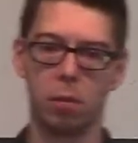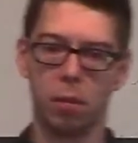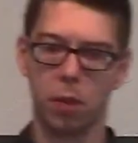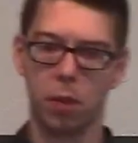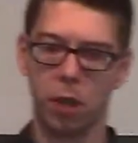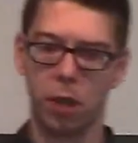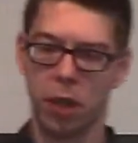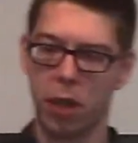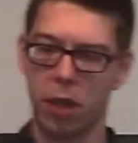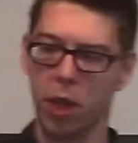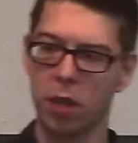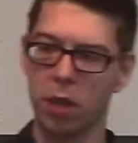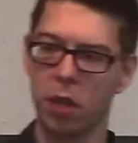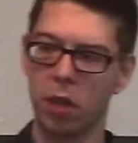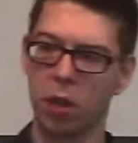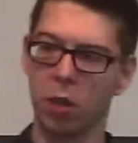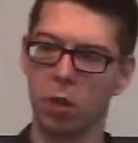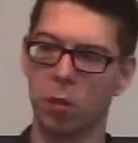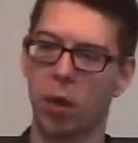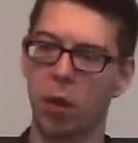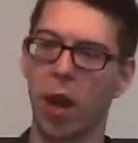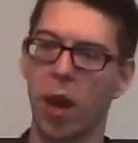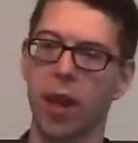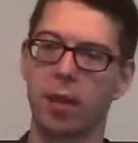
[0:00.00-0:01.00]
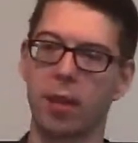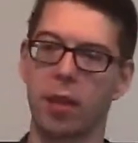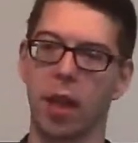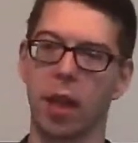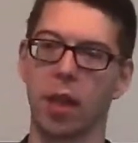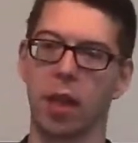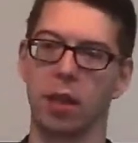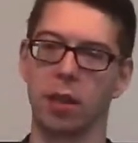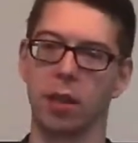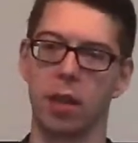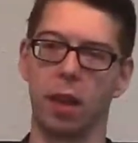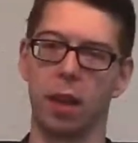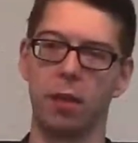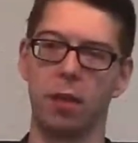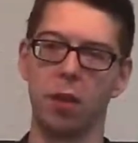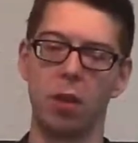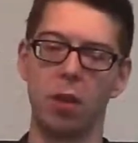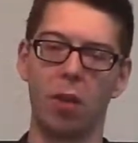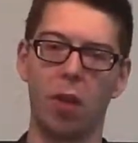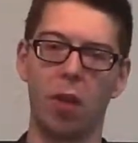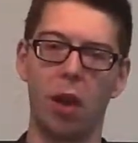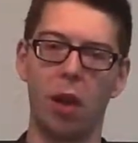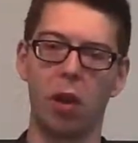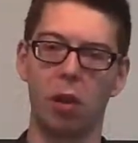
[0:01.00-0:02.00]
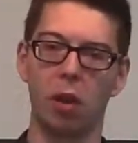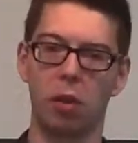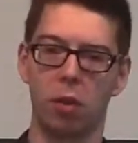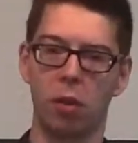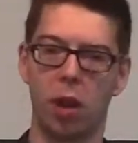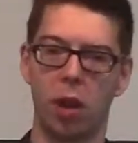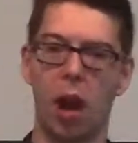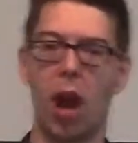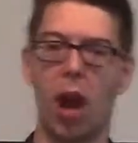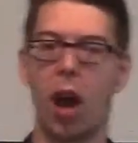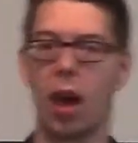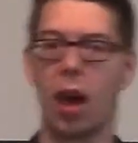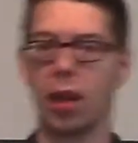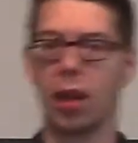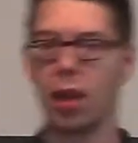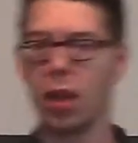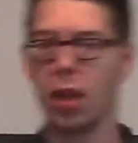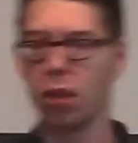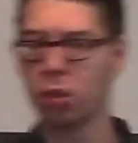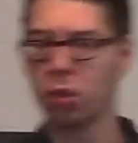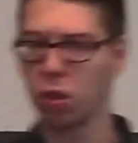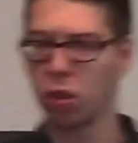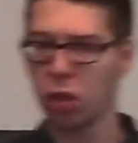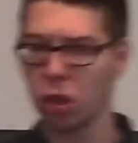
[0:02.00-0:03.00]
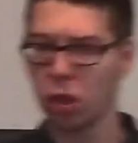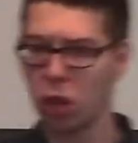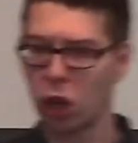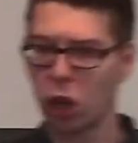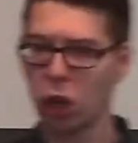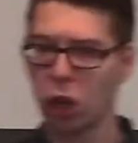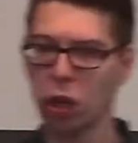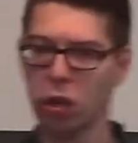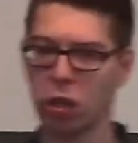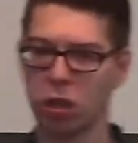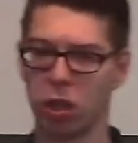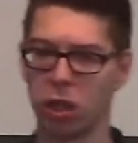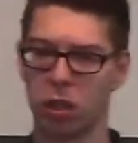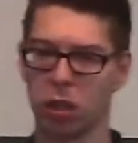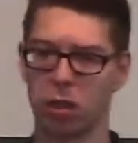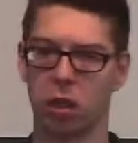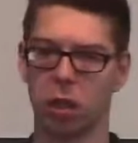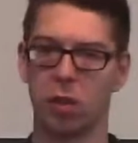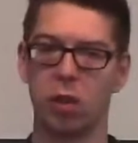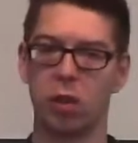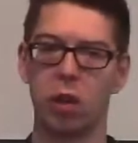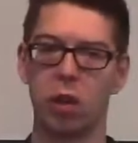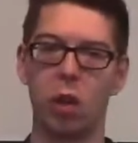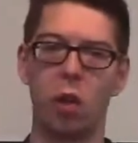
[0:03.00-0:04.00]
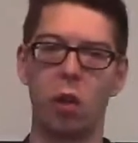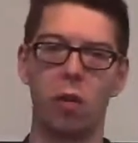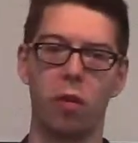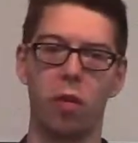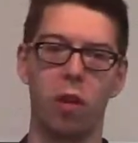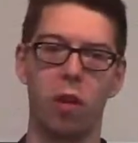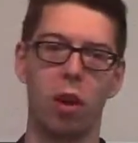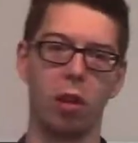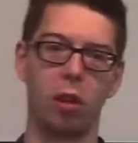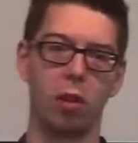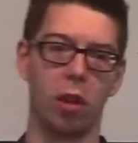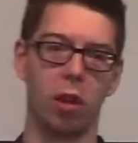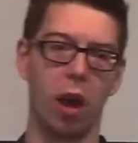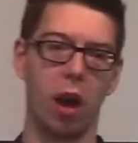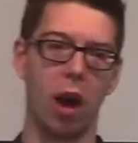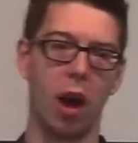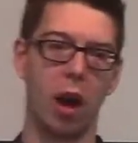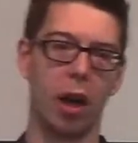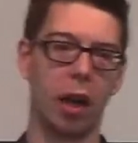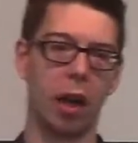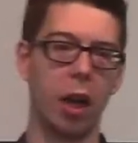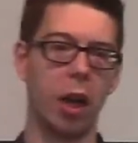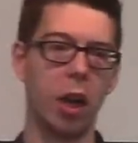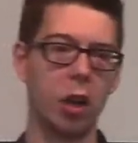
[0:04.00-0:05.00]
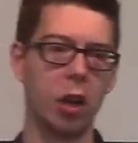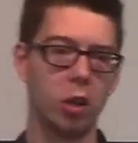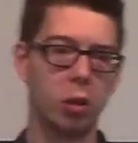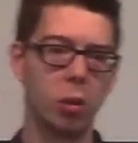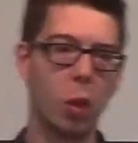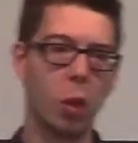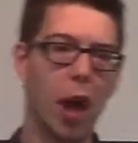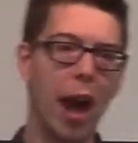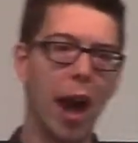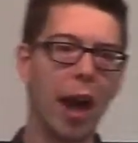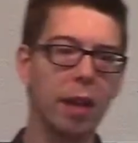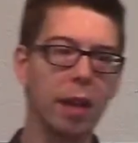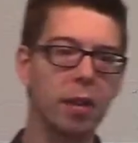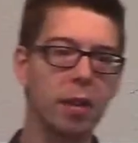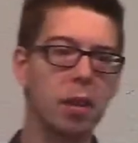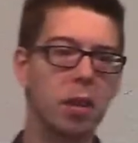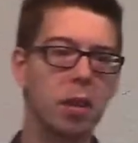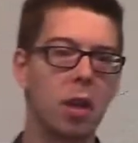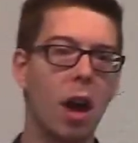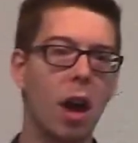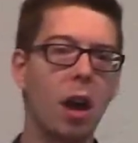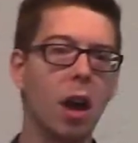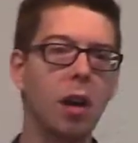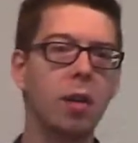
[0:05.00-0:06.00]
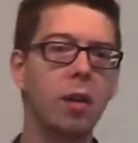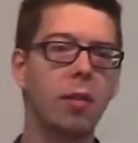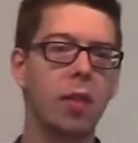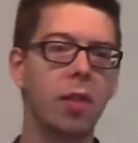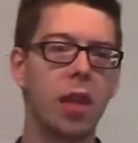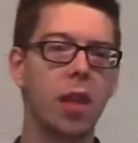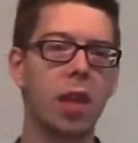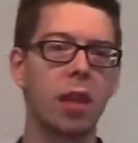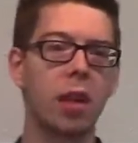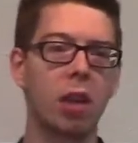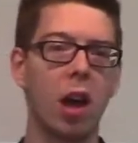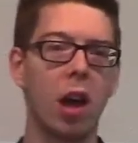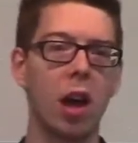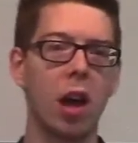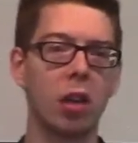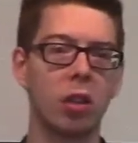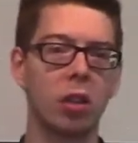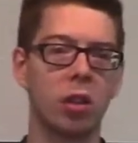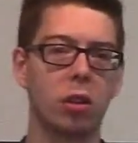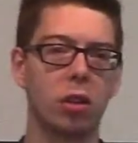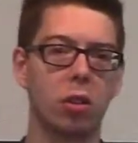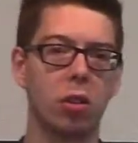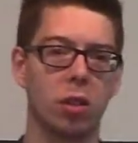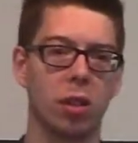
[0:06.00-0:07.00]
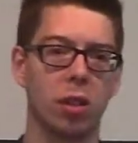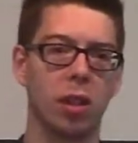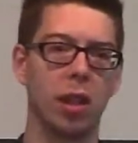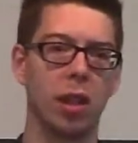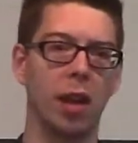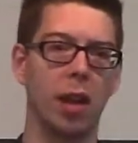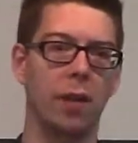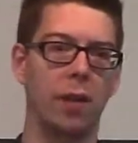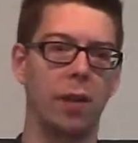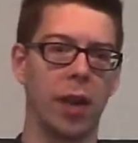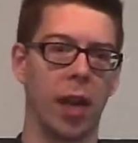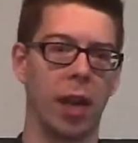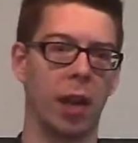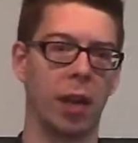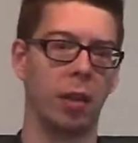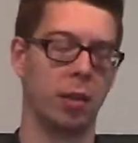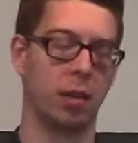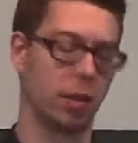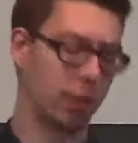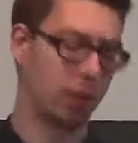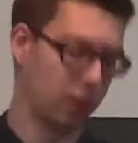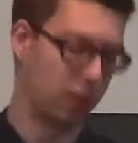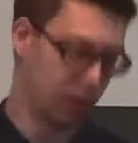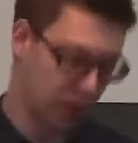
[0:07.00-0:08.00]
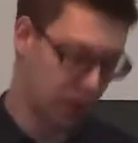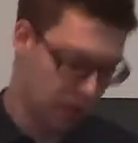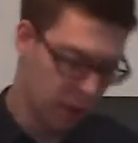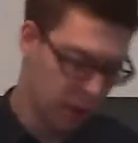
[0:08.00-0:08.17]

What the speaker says: These are the blessings if you follow God. These are the curses if you don't follow God. So it has a ton of theological significance.